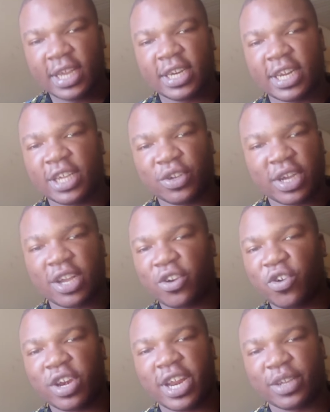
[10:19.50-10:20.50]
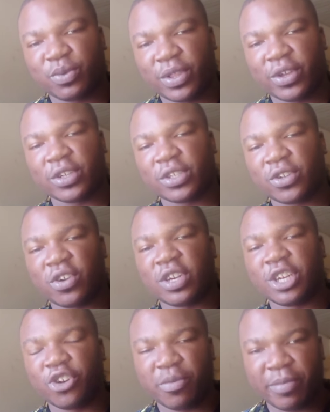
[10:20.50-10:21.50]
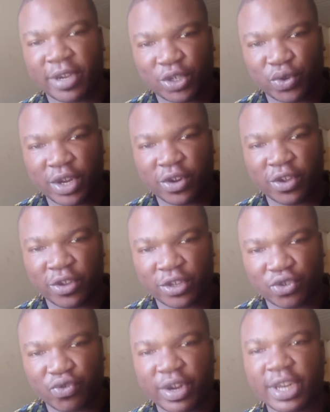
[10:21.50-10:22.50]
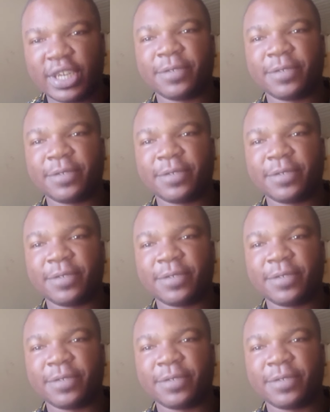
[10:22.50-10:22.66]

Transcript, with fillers: that you can connect with us on the number showing on your screen.